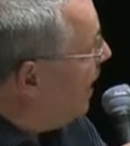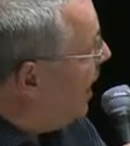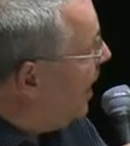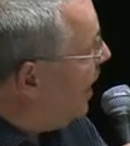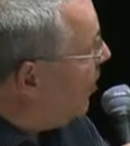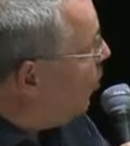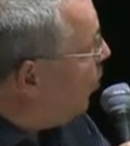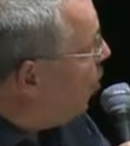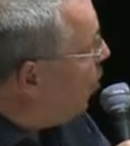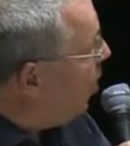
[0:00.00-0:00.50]

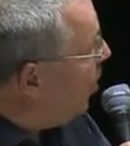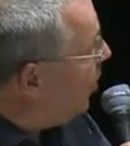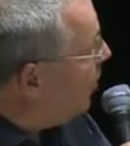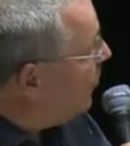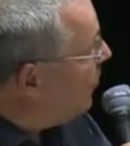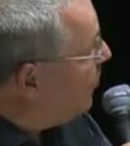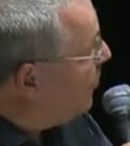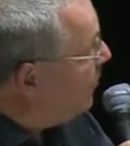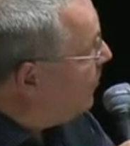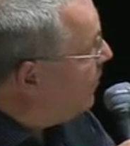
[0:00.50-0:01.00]
and
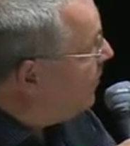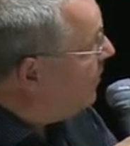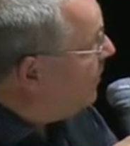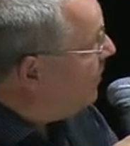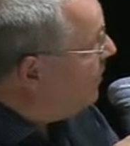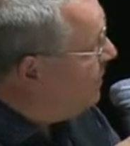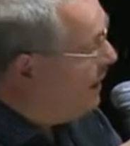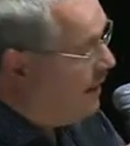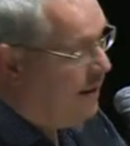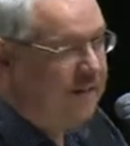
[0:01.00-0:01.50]
was
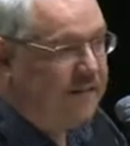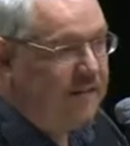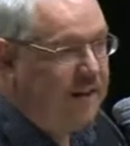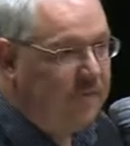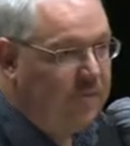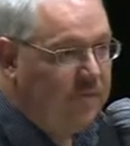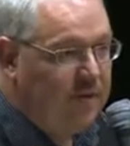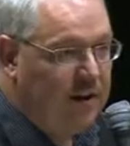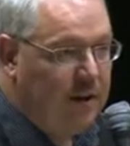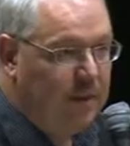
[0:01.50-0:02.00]
nearly
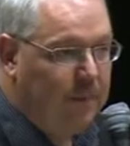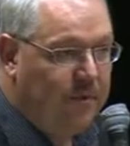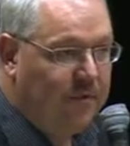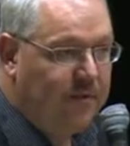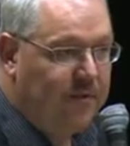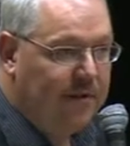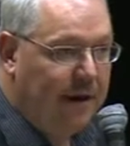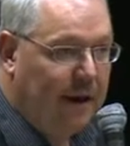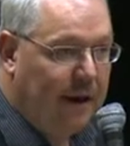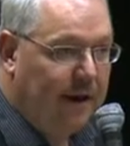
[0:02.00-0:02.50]

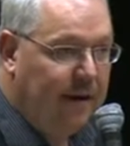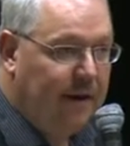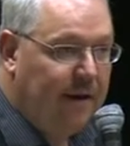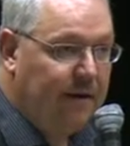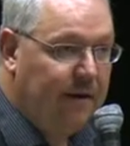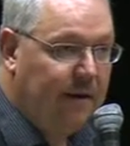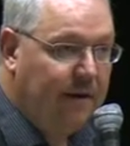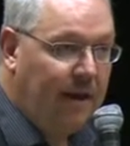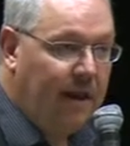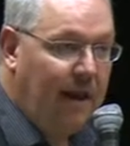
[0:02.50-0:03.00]

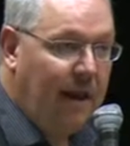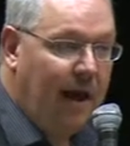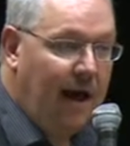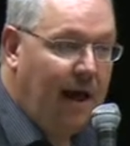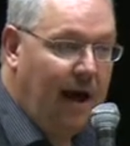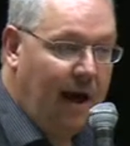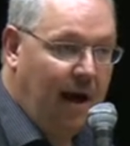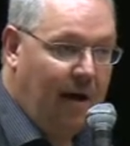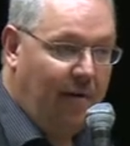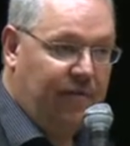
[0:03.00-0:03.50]
70%
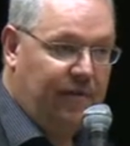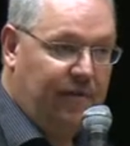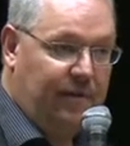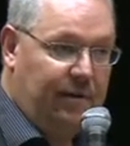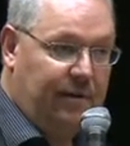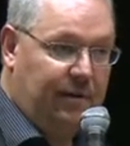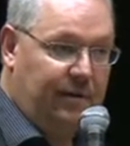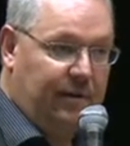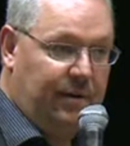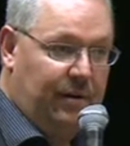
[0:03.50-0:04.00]

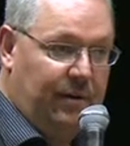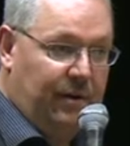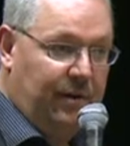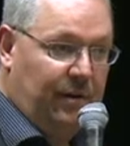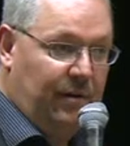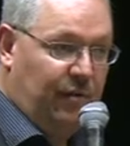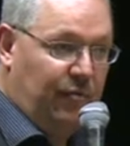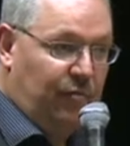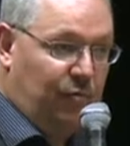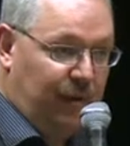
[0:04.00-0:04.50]
after
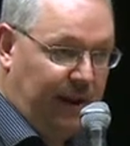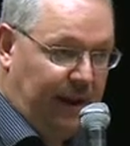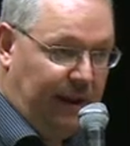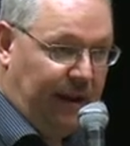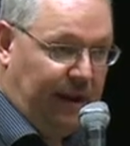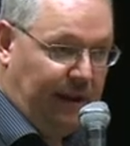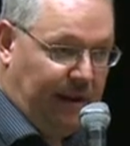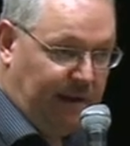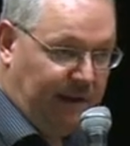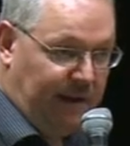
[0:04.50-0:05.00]

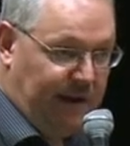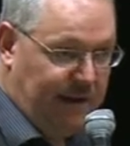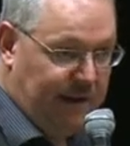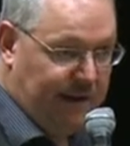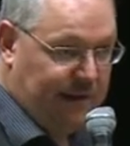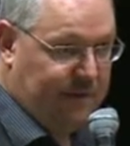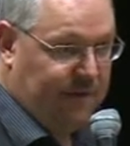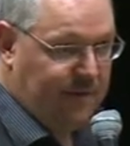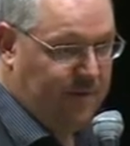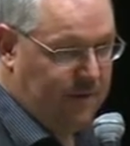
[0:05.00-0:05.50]
3
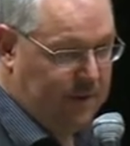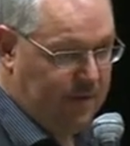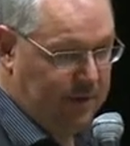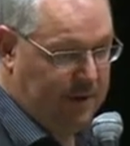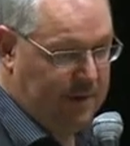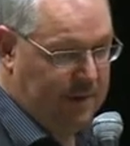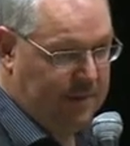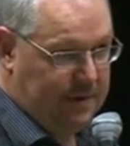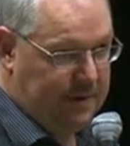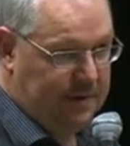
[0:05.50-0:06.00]
years of
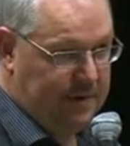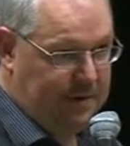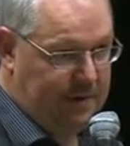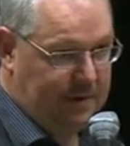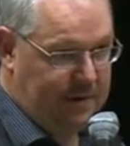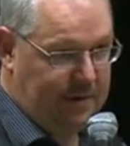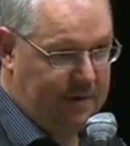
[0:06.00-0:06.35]
treatment.